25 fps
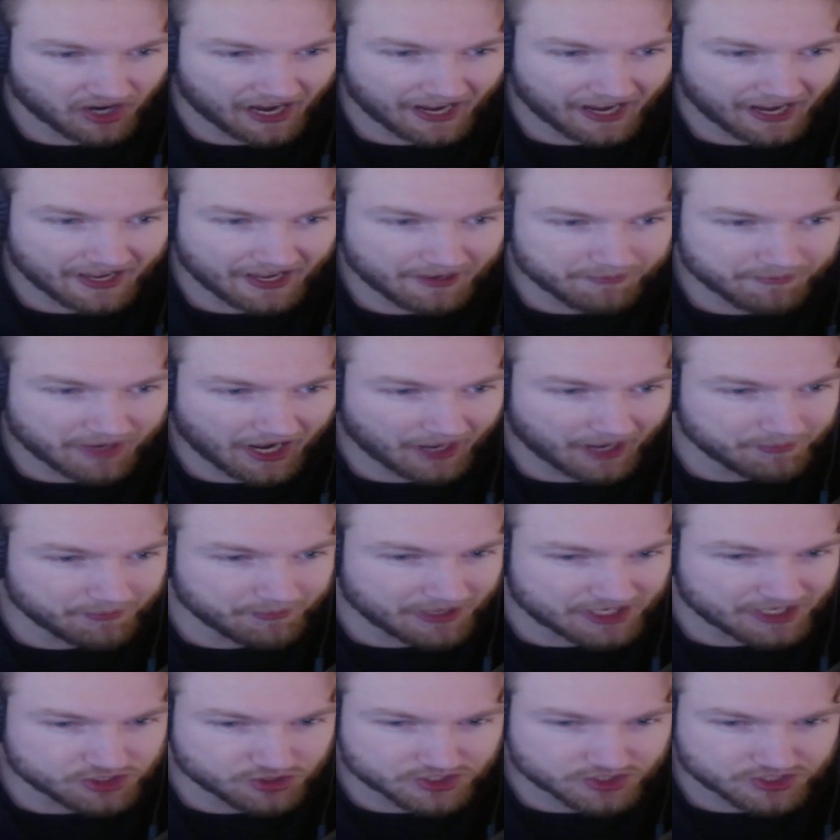I'm
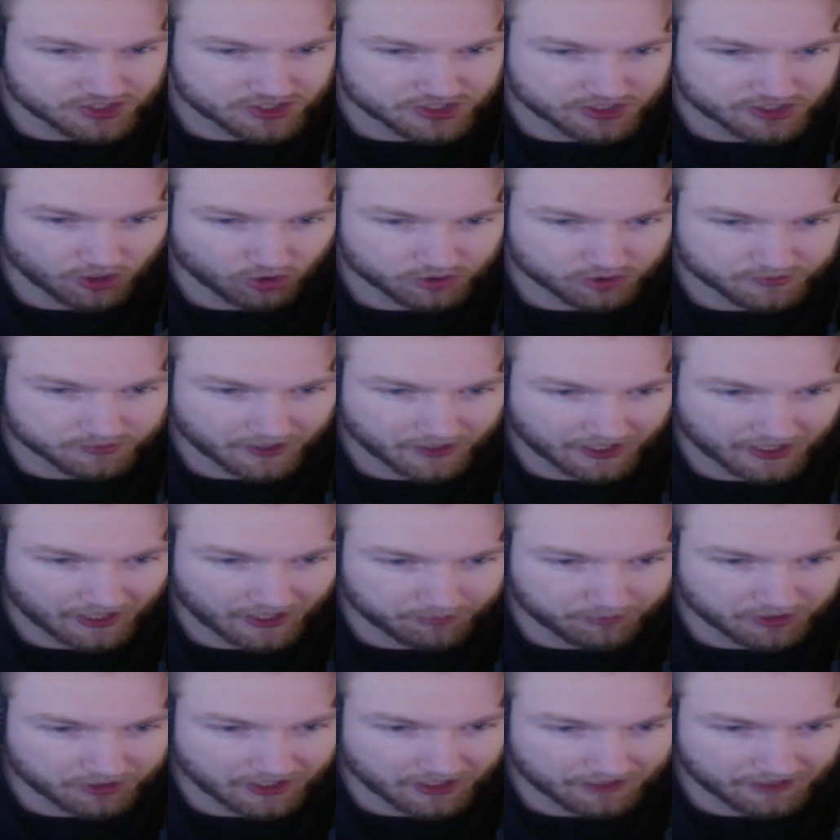actually stoked, man.
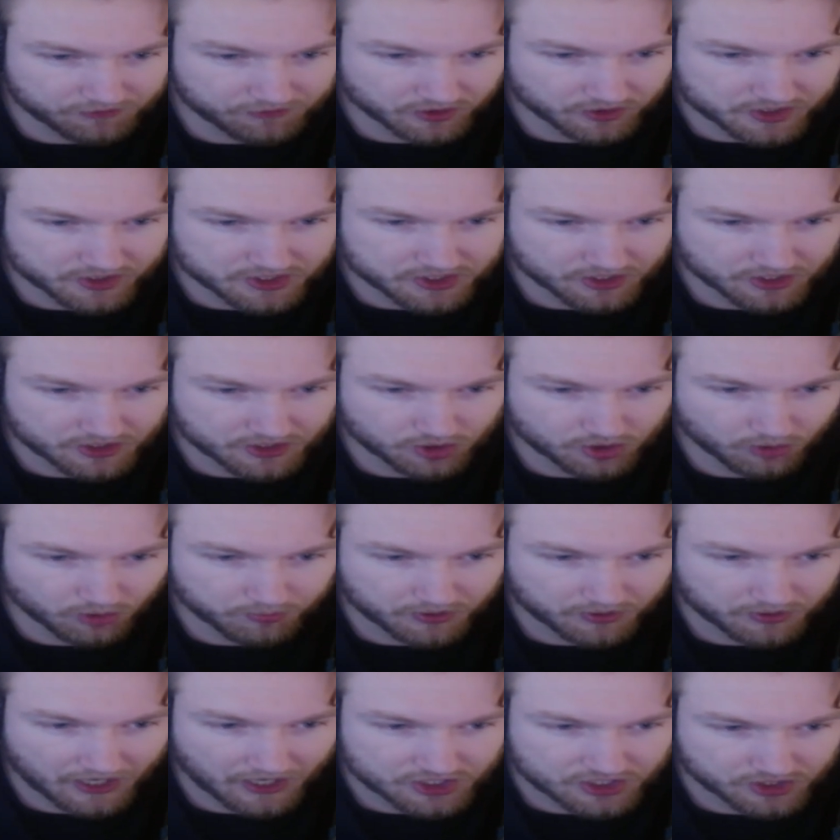I'm gonna have to listen to this whole
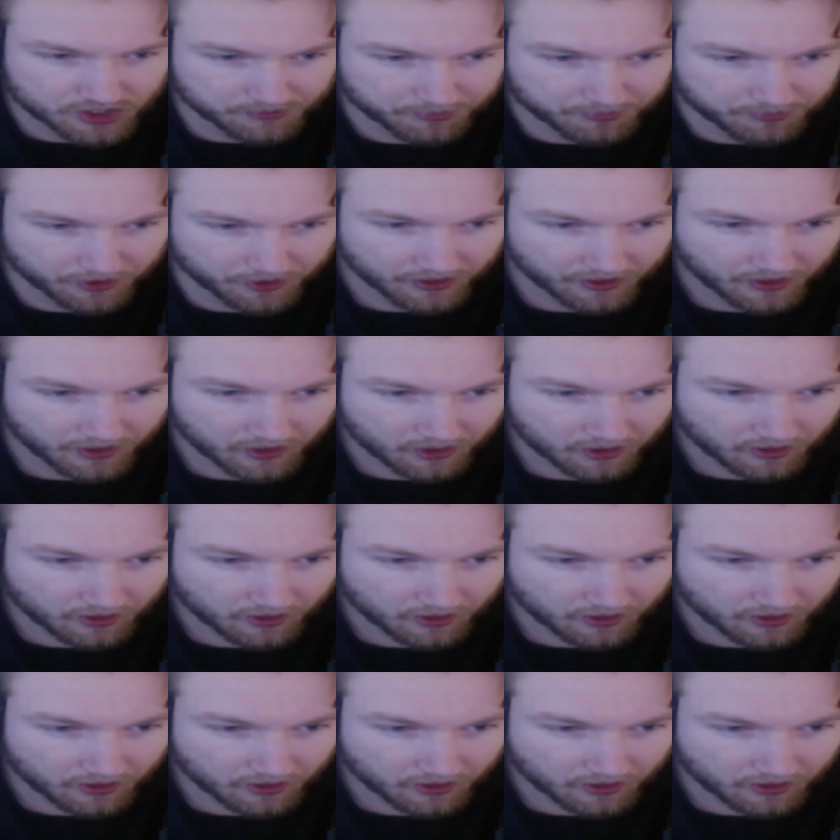project, but